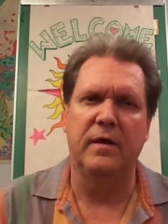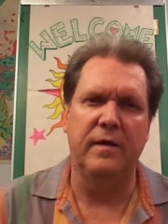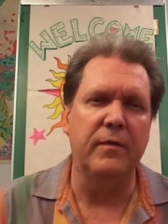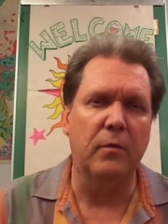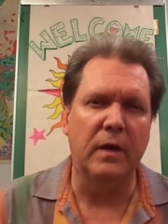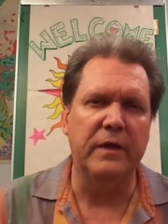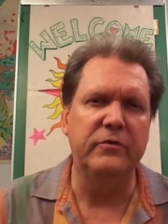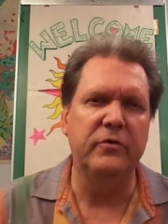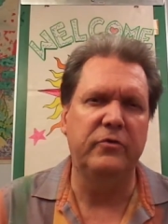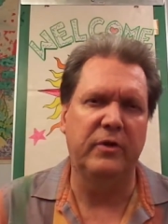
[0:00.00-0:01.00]
in the
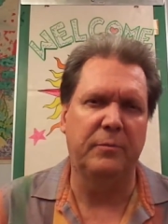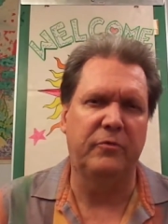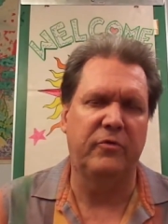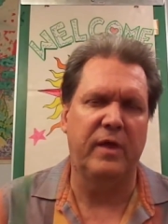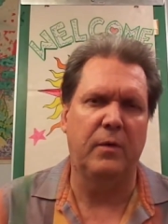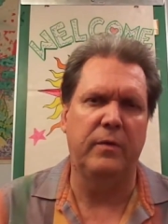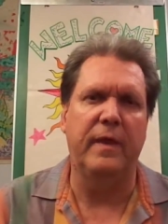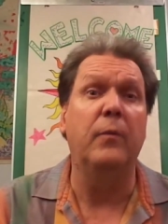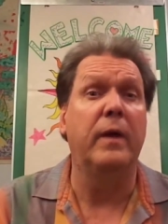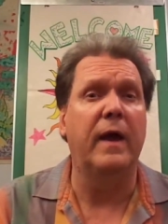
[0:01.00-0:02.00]
relationships
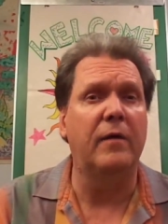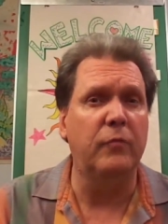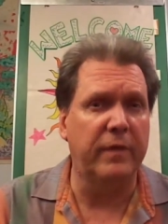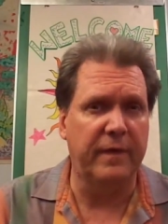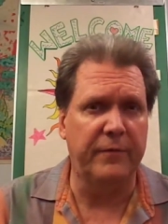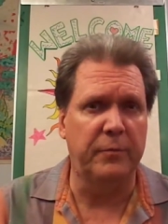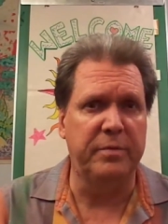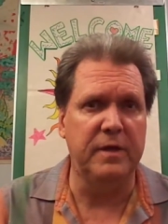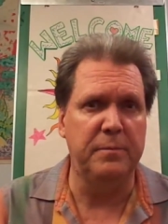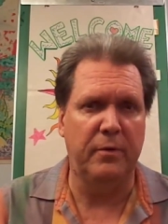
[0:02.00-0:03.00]
that we have with other
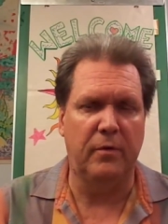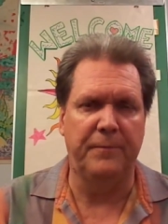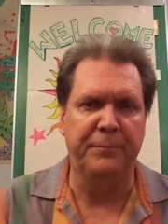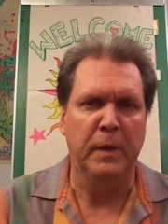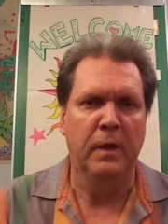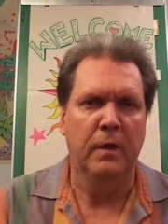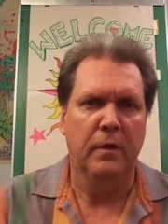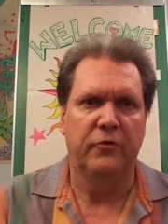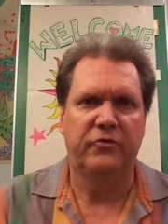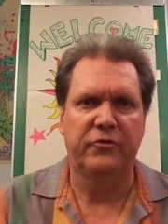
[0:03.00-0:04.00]
people.
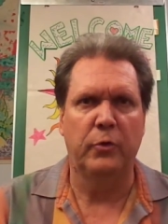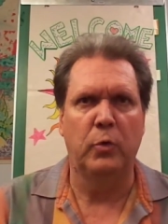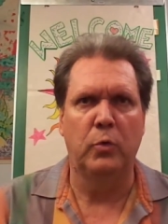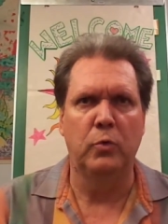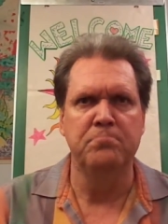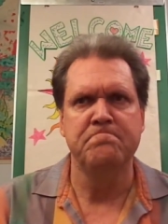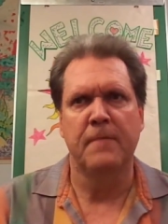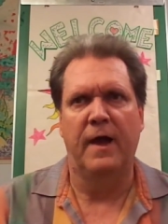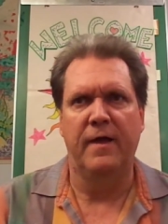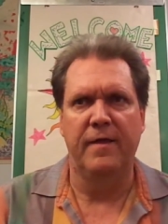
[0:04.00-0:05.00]
So
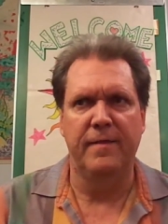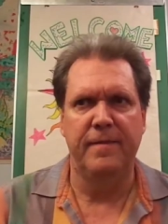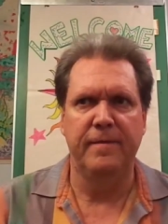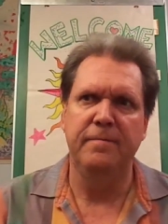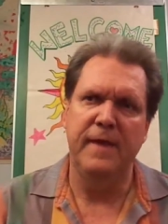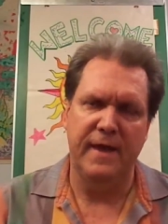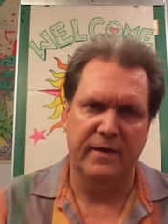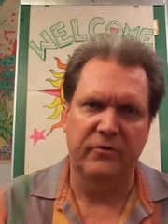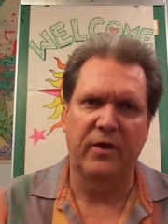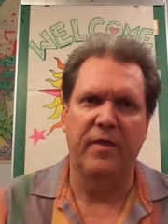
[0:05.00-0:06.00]

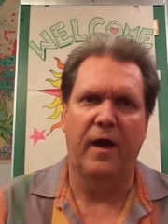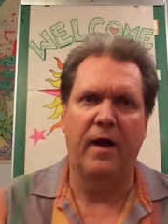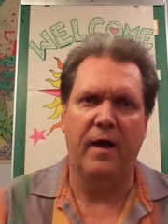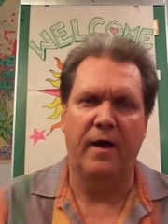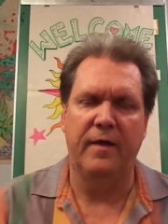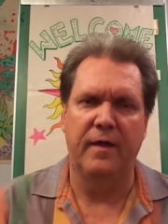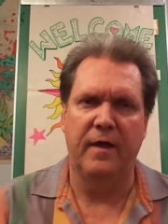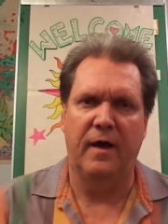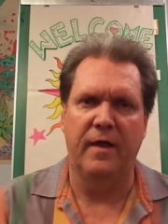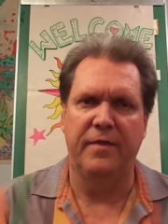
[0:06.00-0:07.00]
yes,
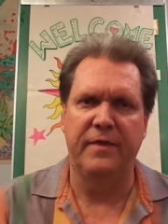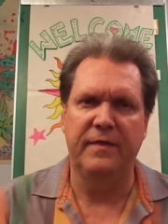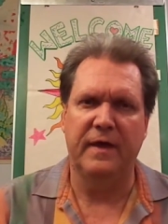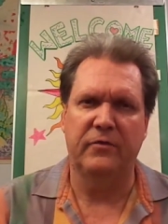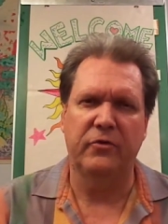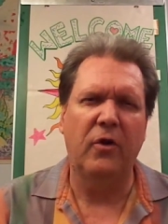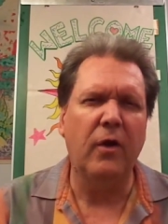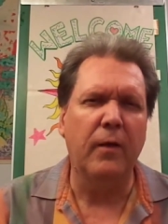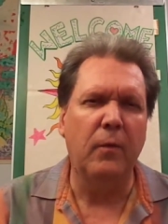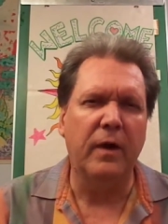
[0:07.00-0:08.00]
I think that's
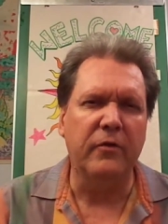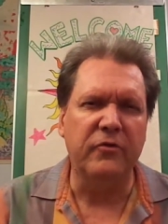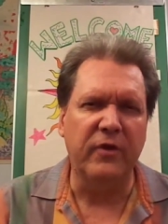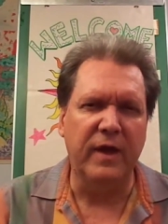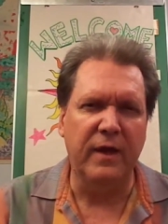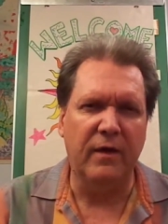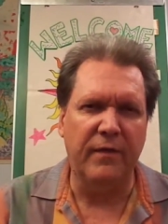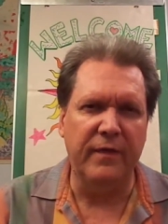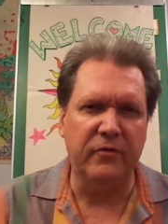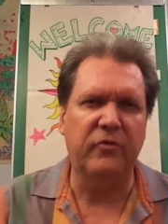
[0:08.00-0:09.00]
all I want to say
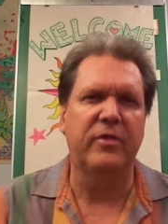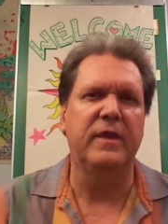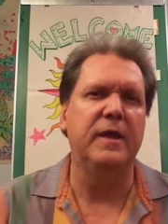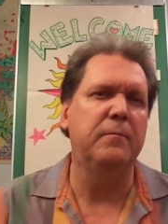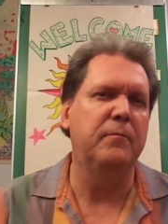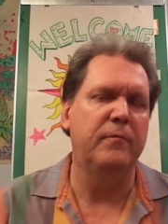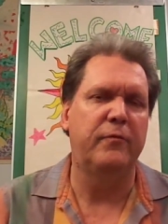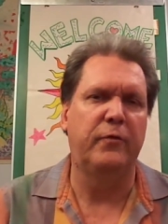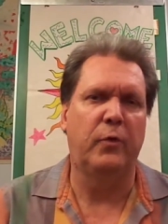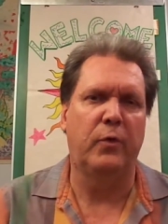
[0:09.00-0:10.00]
on this theme
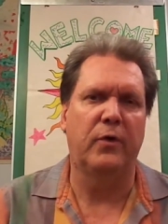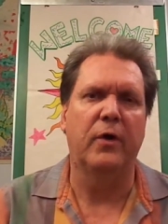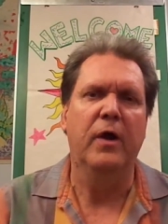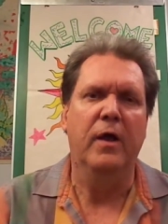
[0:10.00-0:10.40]
for